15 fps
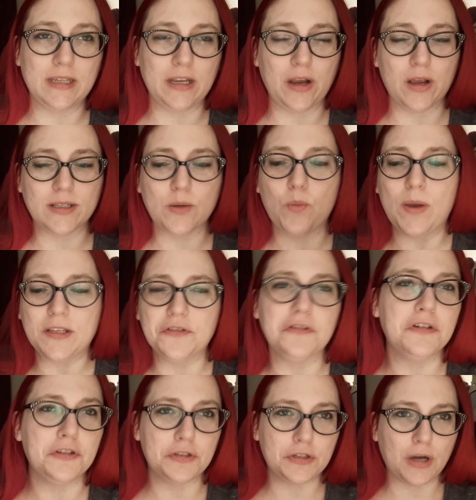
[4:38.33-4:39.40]
You know, it's a
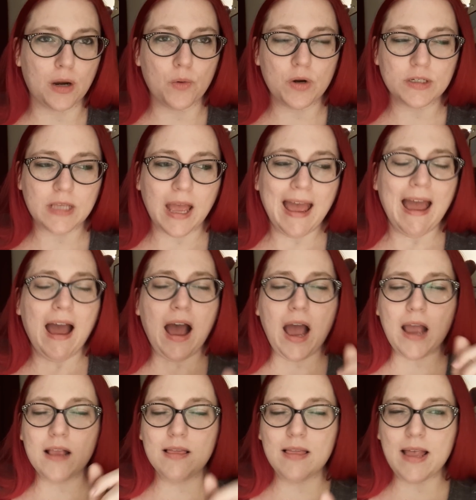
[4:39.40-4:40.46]
Western in Star Wars.
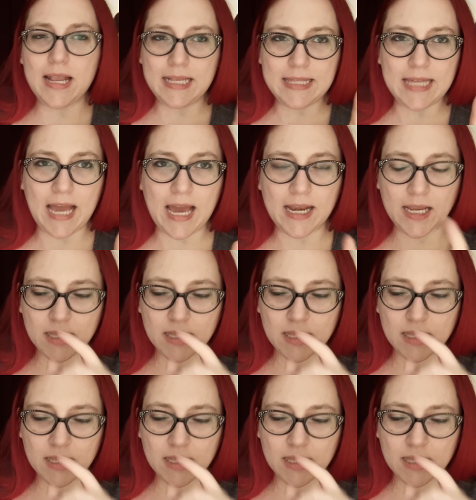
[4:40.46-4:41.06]
I like that.